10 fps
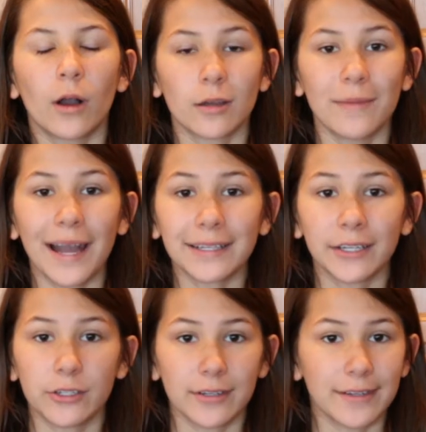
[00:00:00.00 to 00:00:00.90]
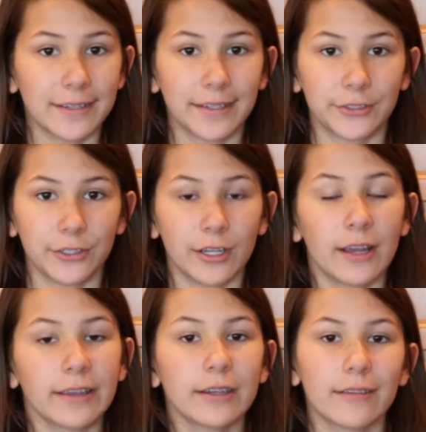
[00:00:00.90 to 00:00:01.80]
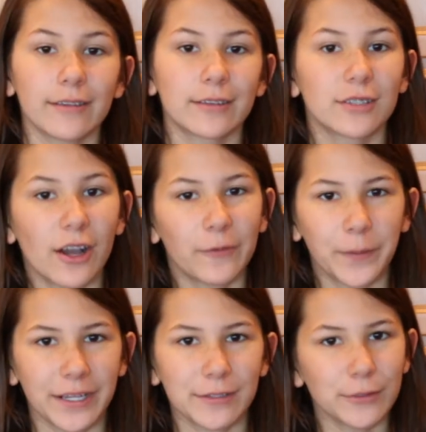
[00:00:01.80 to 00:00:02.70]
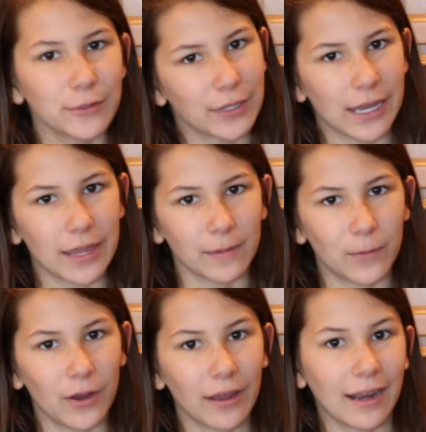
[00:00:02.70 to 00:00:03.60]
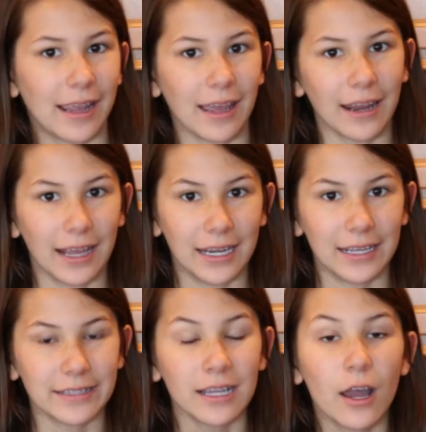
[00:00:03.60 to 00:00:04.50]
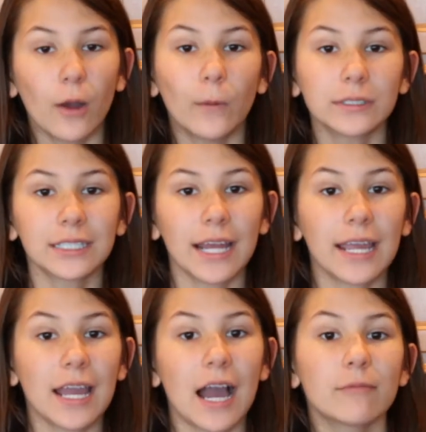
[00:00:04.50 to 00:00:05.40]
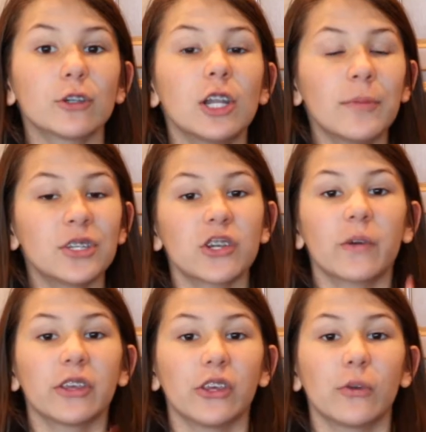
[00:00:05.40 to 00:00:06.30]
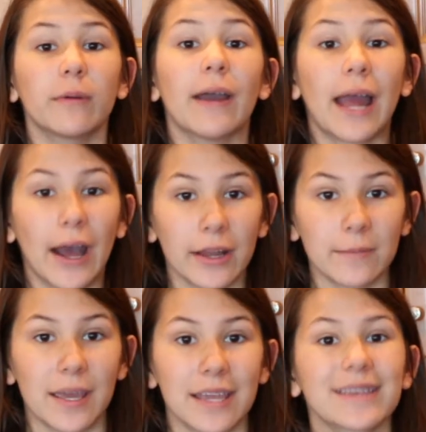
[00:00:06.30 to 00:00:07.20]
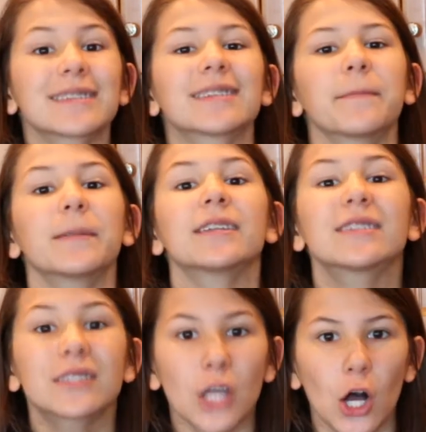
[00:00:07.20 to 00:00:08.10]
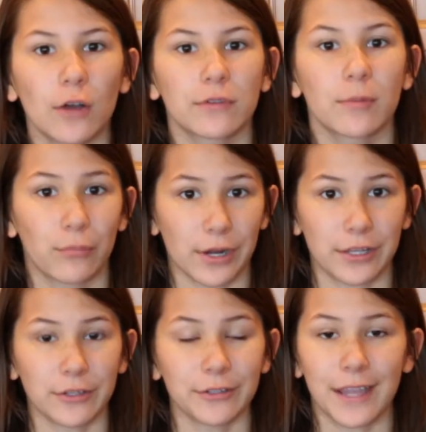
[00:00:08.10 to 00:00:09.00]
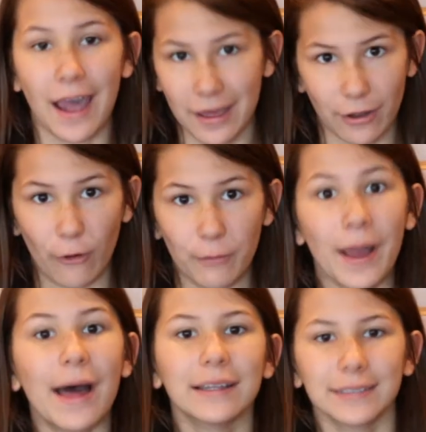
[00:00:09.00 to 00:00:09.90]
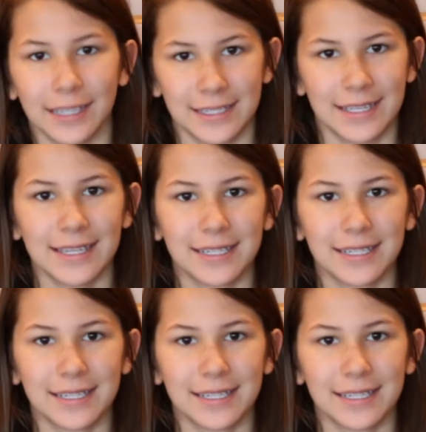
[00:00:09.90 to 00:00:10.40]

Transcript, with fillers: Welcome back to Jenna's Kitchen. You know those soft pretzels you get at the mall at Auntie Anne's? Well today I'm going to be showing you how to make some soft pretzels at home. Let's get